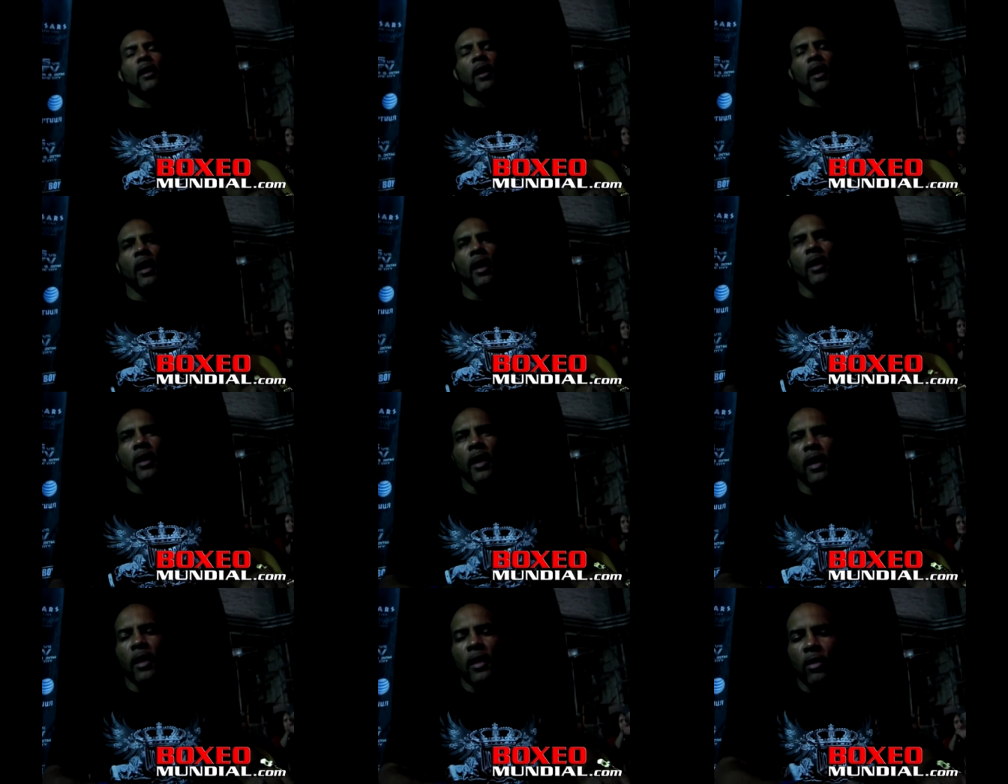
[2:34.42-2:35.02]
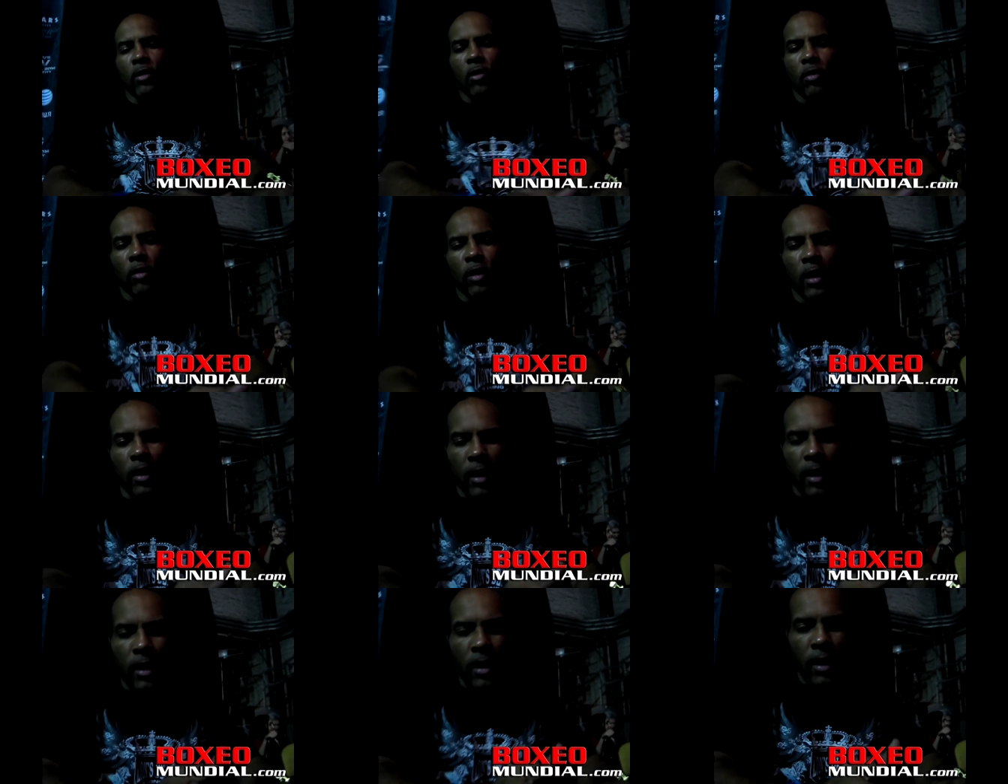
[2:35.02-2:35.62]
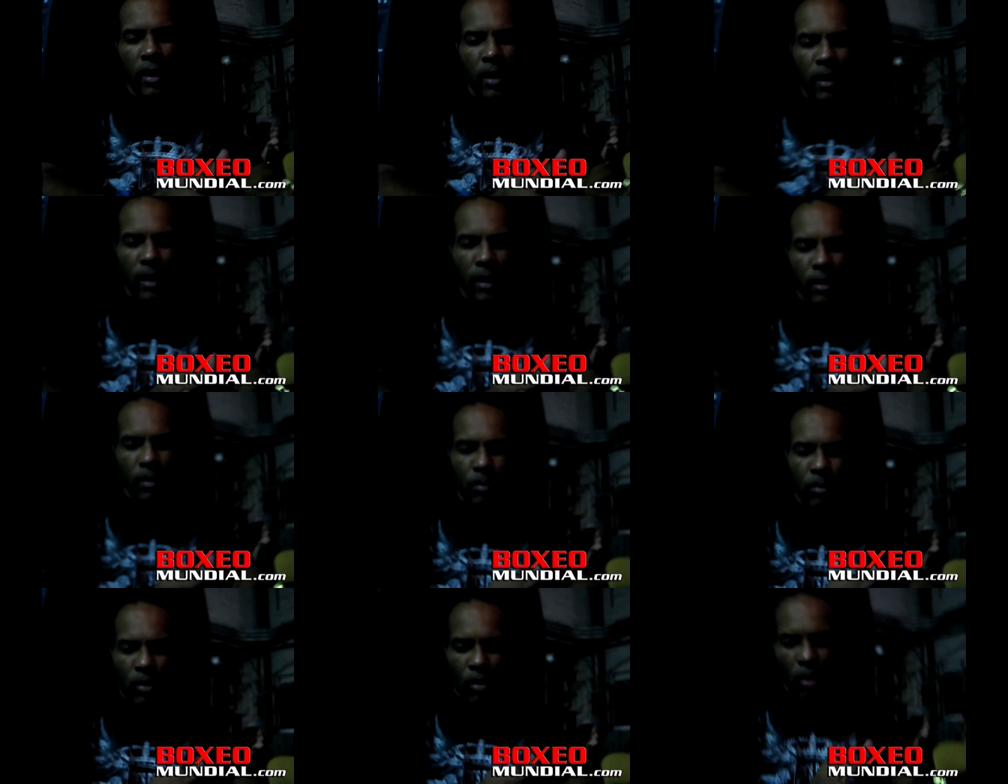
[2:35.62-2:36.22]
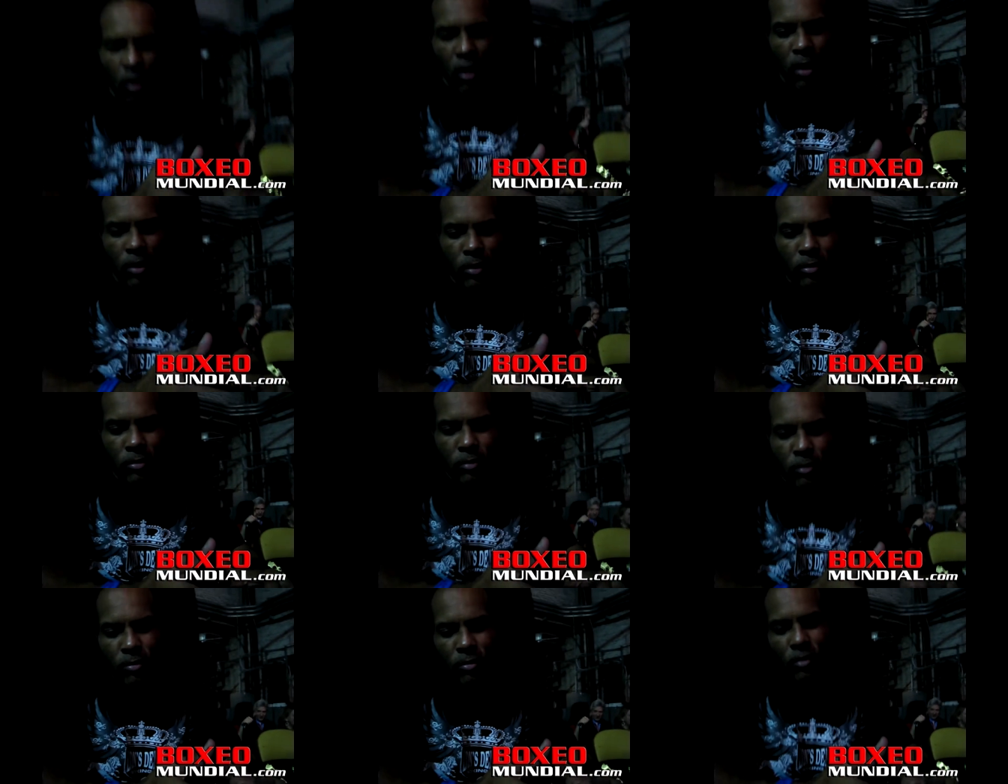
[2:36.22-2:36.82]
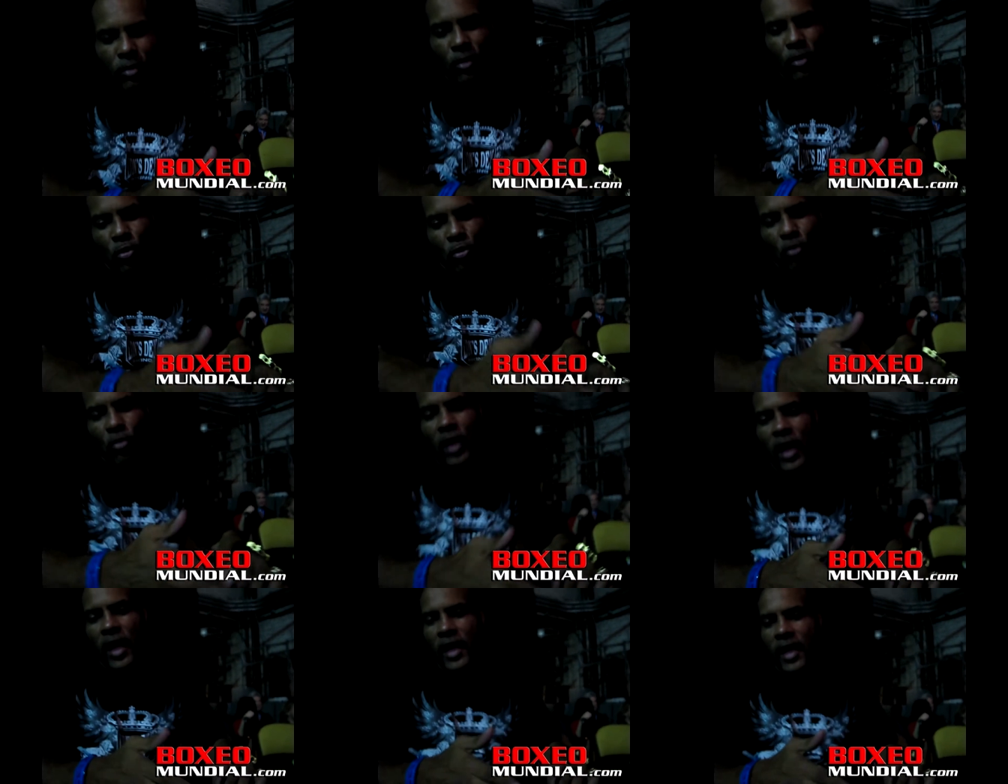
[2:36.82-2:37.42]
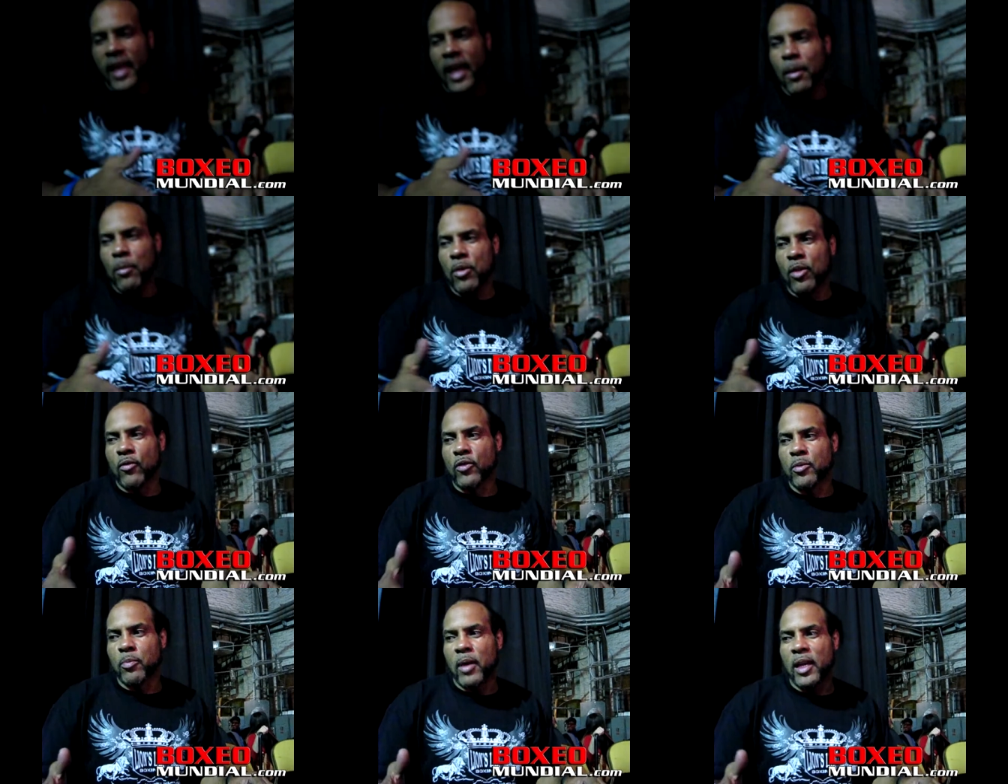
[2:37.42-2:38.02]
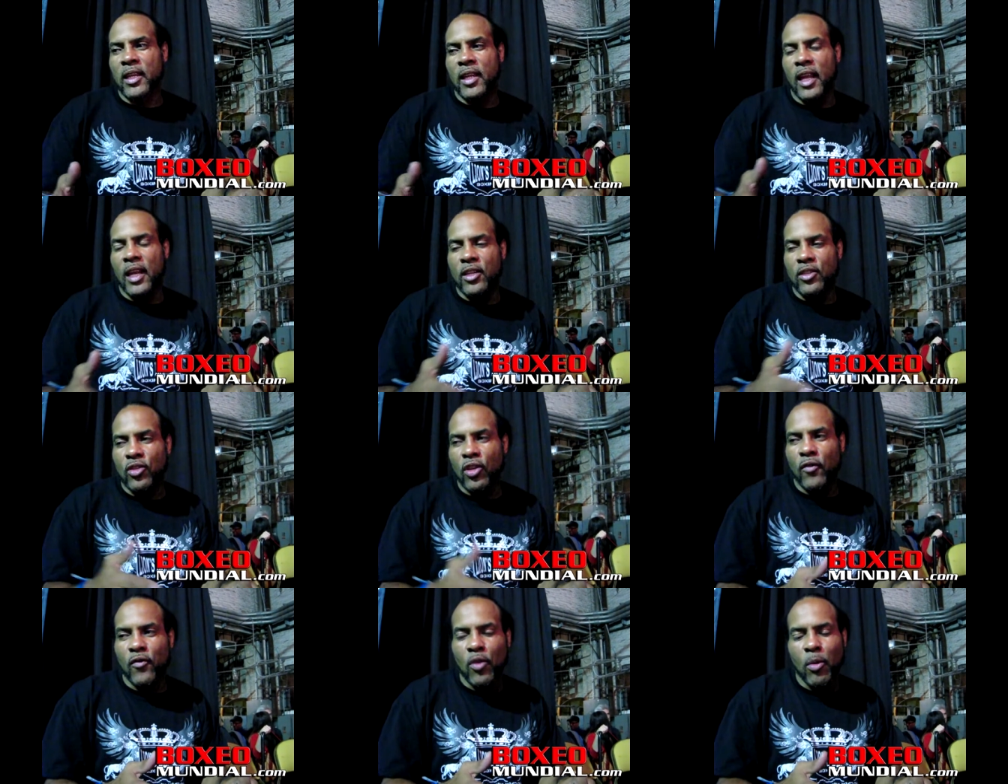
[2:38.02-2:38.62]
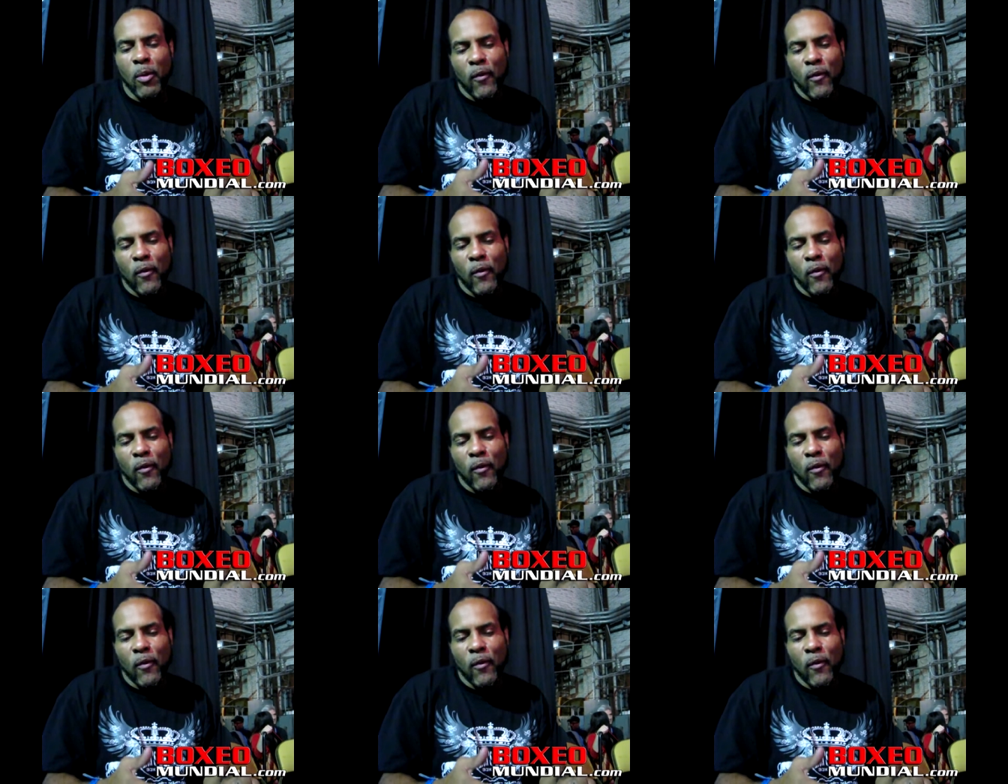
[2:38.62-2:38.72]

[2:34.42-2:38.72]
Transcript: And Bernard knew that, and he gave me the respect that I deserved.